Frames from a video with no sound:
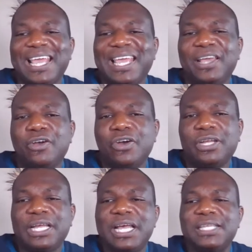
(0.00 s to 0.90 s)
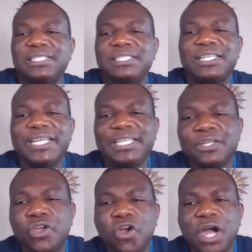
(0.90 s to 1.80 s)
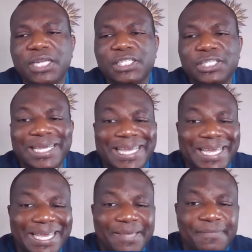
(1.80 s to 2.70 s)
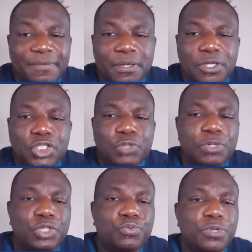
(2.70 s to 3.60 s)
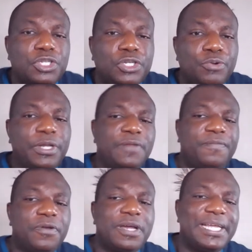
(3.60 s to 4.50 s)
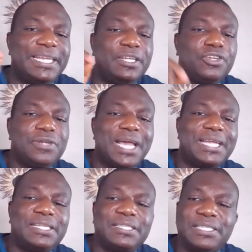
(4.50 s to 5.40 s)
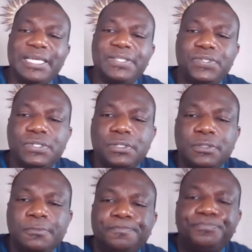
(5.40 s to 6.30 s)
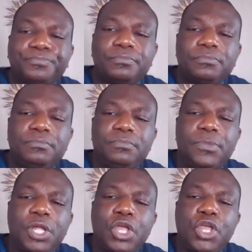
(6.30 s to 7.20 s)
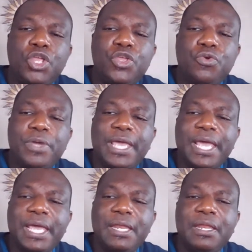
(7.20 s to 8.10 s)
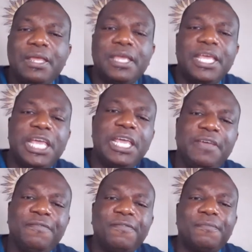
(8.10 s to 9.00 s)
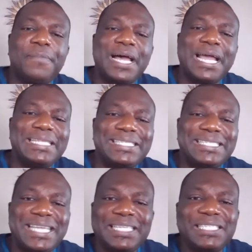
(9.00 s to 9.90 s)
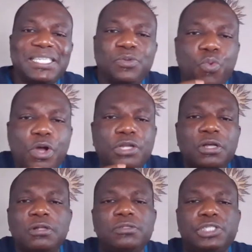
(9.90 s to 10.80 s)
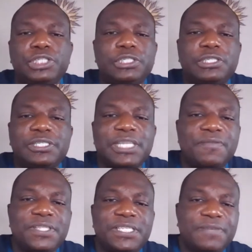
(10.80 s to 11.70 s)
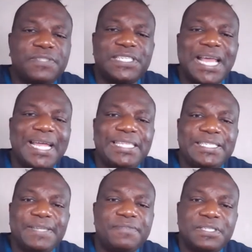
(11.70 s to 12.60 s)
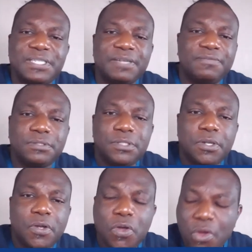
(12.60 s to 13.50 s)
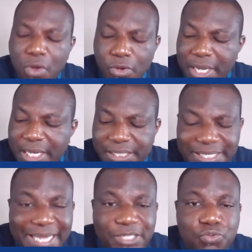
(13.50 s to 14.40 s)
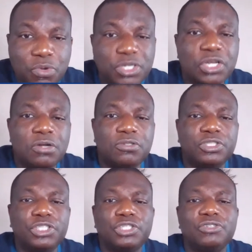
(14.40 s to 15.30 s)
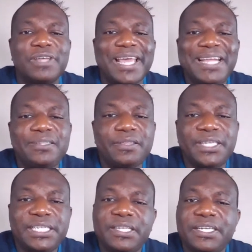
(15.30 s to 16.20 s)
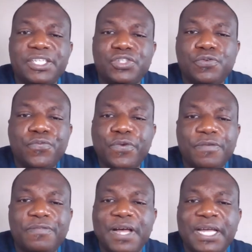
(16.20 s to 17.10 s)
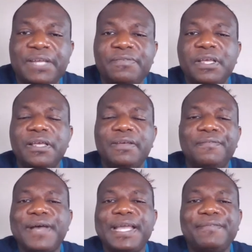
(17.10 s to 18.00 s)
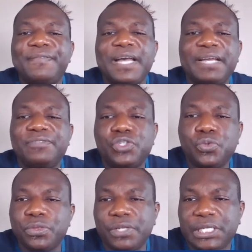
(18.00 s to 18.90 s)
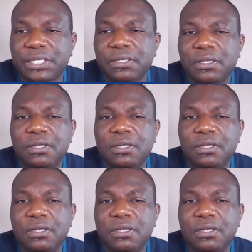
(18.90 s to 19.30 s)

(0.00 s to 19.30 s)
and God has laid in your hearts to give to what doing, if you're in the United States, you can give by texting Word Culture to 77977, or you can text Word Culture to 833 245 5523,